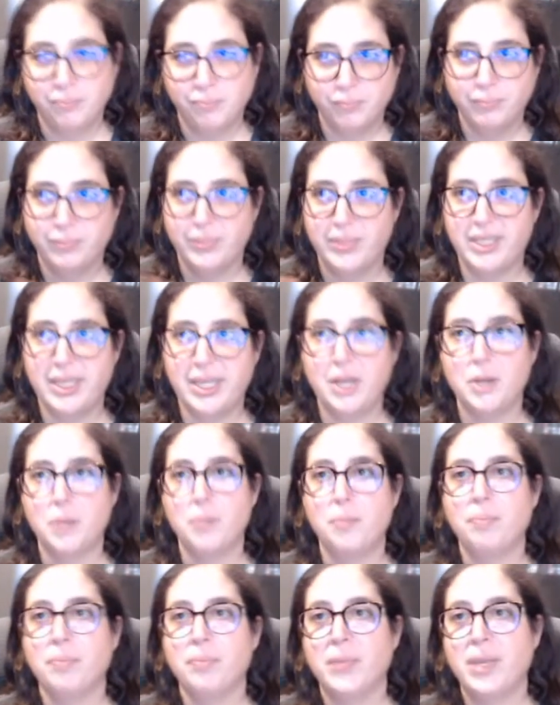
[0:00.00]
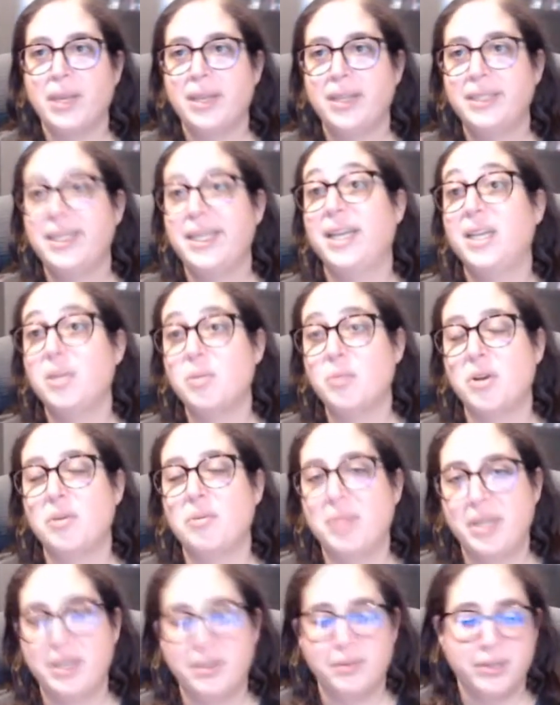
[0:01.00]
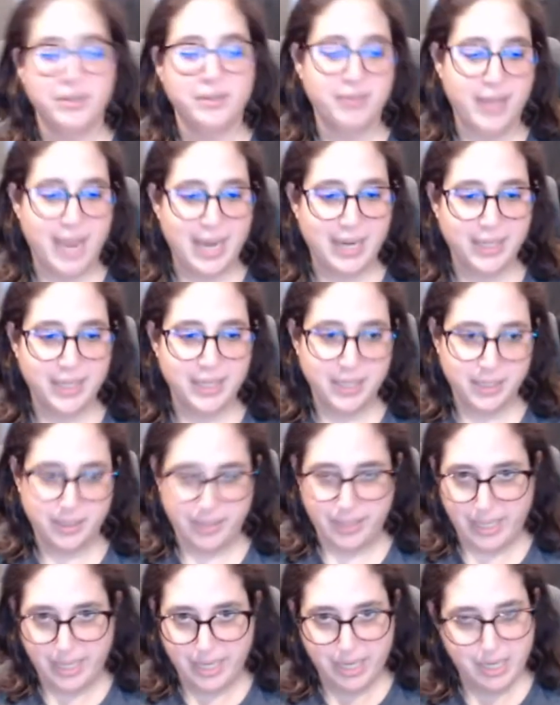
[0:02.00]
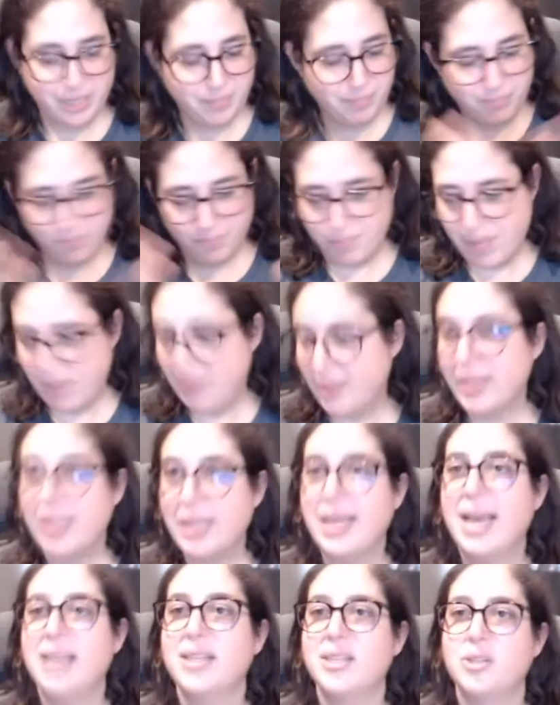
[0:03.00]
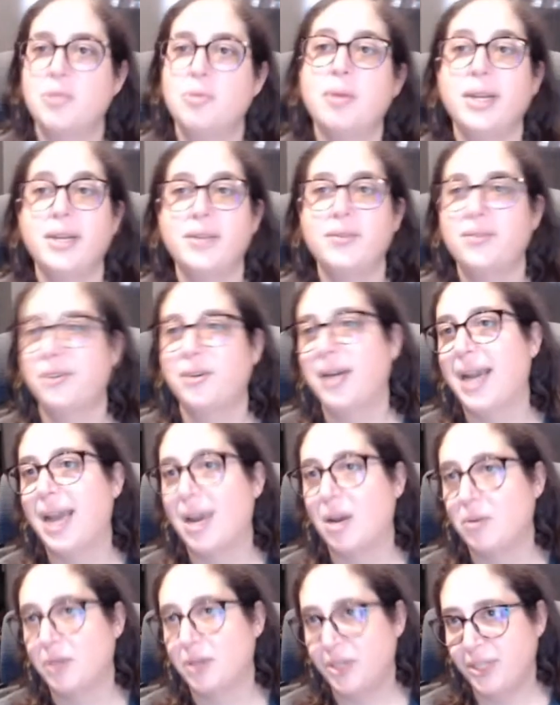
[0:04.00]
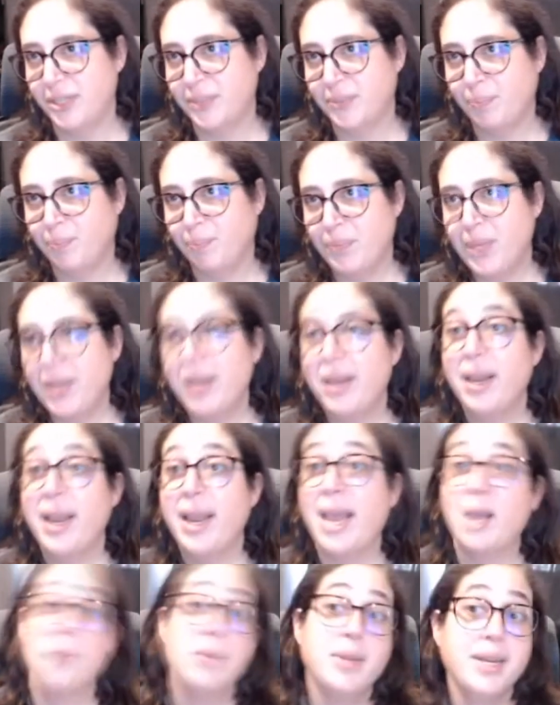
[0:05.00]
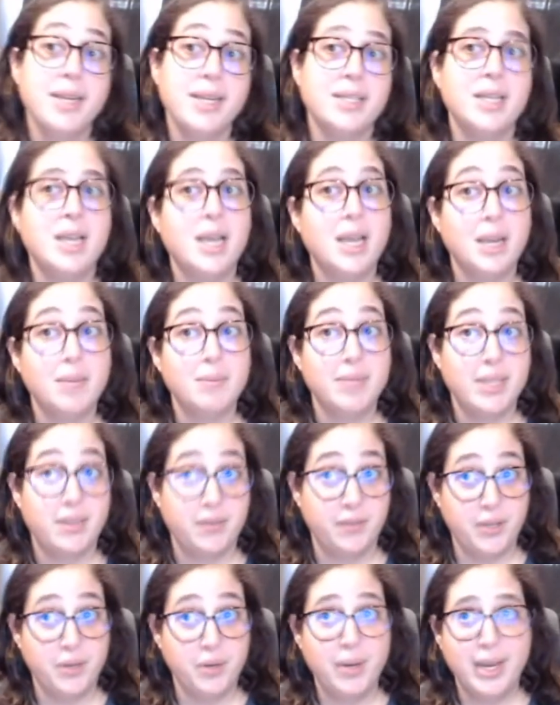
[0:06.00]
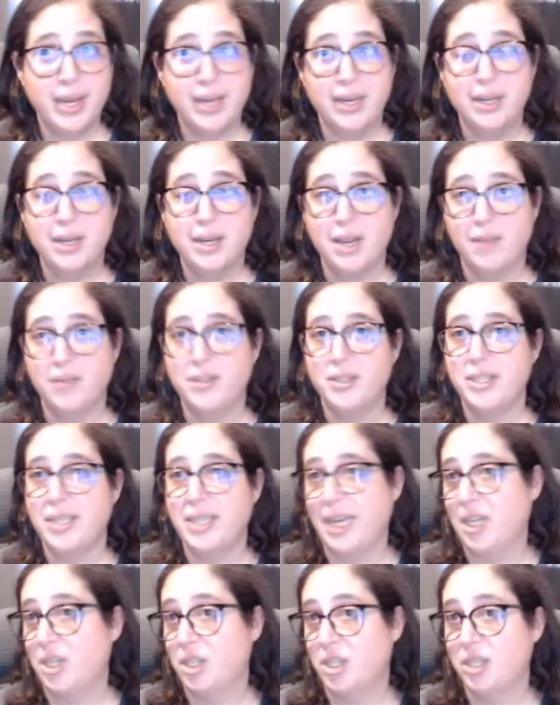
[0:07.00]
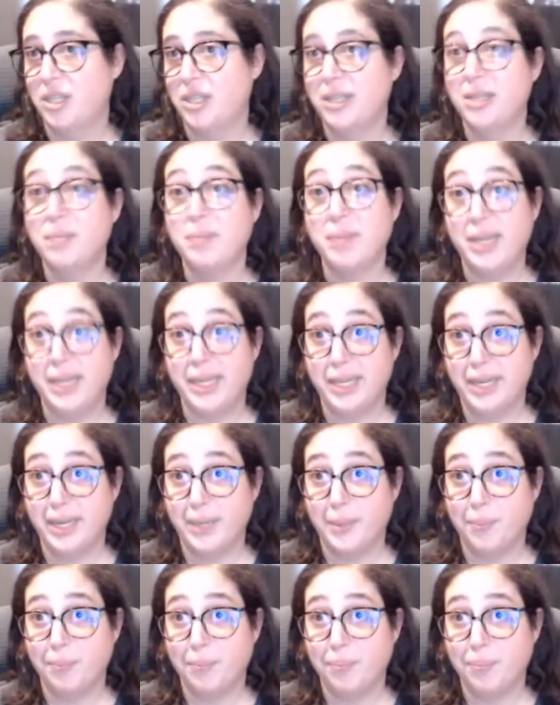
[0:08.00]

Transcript: So take a moment and reflect in maybe the last 24 hours. How many times have you had a conversation in a meeting